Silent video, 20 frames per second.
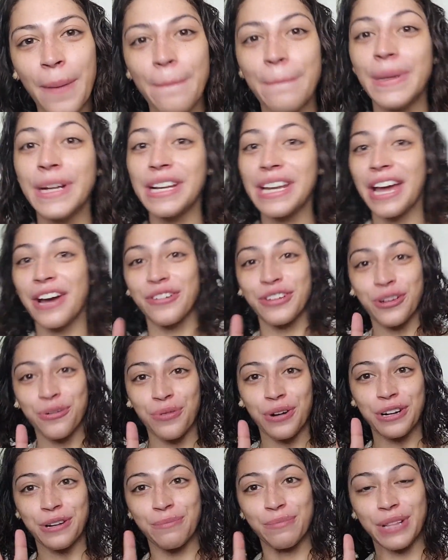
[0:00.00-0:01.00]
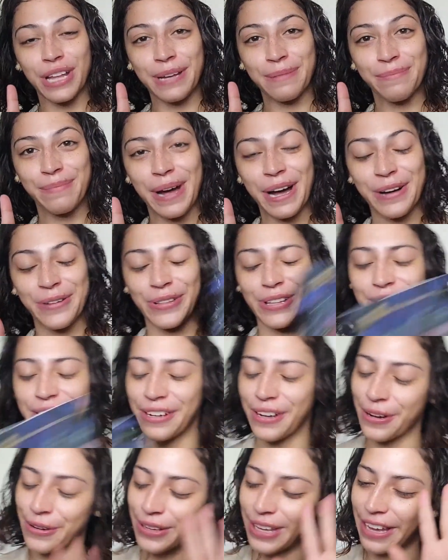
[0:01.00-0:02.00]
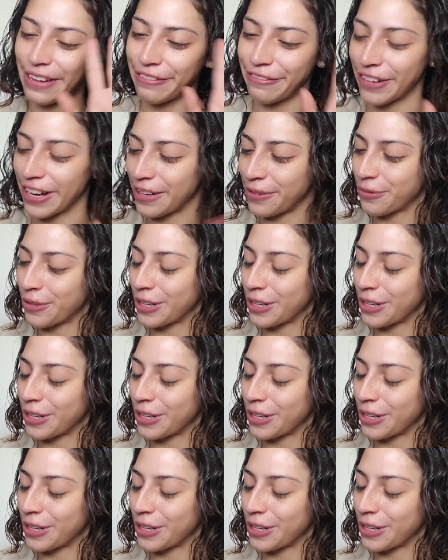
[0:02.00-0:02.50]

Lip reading: But now you want to blame Paola. Okay, fine,